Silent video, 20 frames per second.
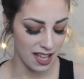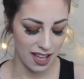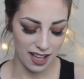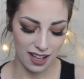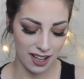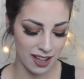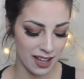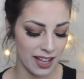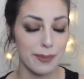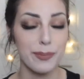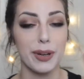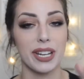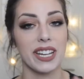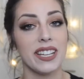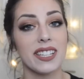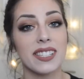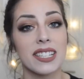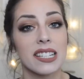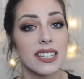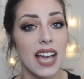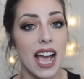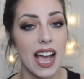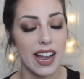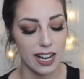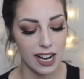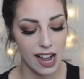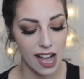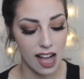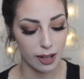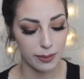Uh, but his
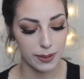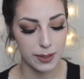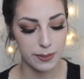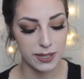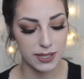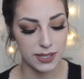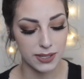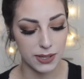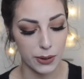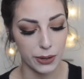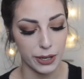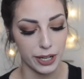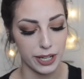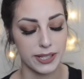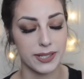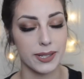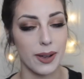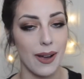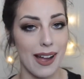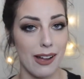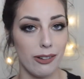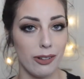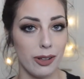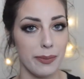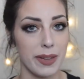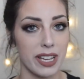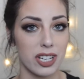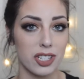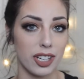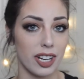entire album is so good, so I will
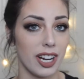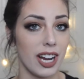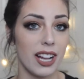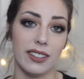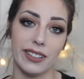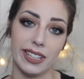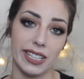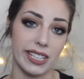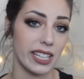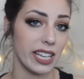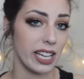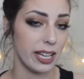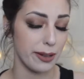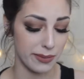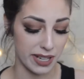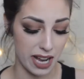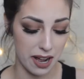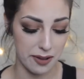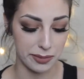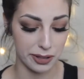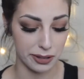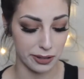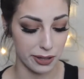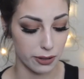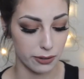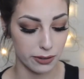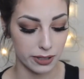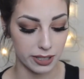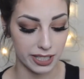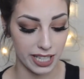make sure I link him down
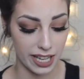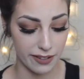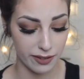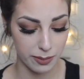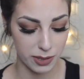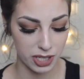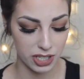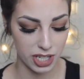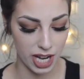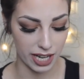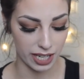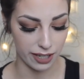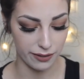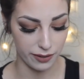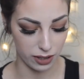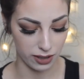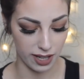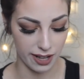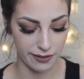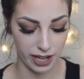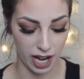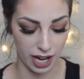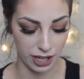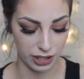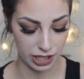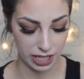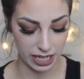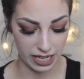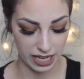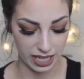below. Give him a check if you love
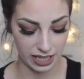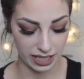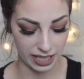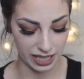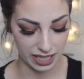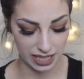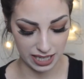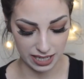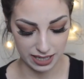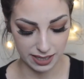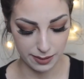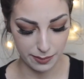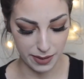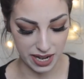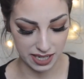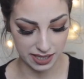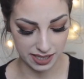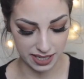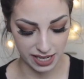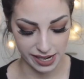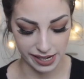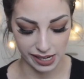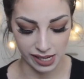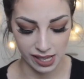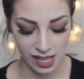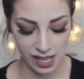country. Like, he's amazing.